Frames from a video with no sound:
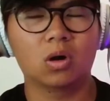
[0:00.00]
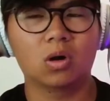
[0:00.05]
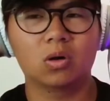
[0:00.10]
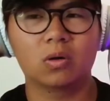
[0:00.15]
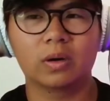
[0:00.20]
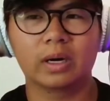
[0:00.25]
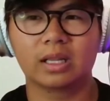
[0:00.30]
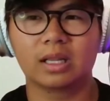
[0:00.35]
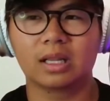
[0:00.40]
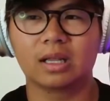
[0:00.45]

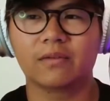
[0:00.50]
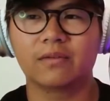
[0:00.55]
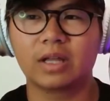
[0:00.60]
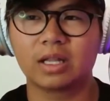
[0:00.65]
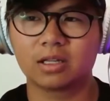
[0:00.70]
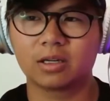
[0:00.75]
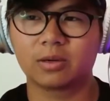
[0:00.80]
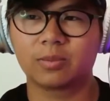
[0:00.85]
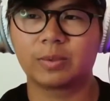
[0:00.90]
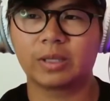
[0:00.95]
Oh, I love
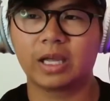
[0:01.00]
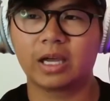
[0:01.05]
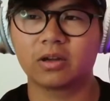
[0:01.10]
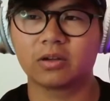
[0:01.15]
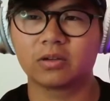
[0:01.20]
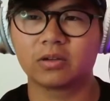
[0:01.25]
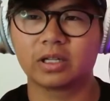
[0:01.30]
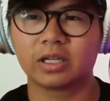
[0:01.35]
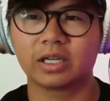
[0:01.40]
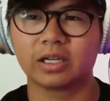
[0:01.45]
that little
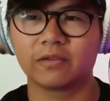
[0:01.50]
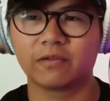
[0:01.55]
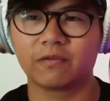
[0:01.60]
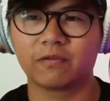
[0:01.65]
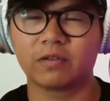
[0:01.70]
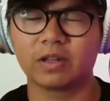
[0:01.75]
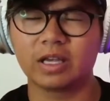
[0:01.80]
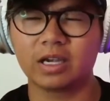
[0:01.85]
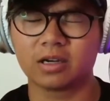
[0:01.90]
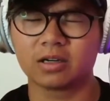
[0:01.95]
piano
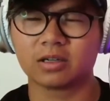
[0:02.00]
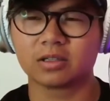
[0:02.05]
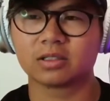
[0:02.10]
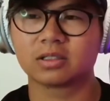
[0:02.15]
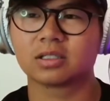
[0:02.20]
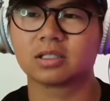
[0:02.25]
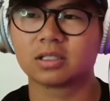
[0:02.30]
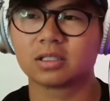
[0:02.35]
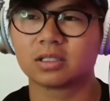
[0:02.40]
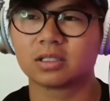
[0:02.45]
like flares.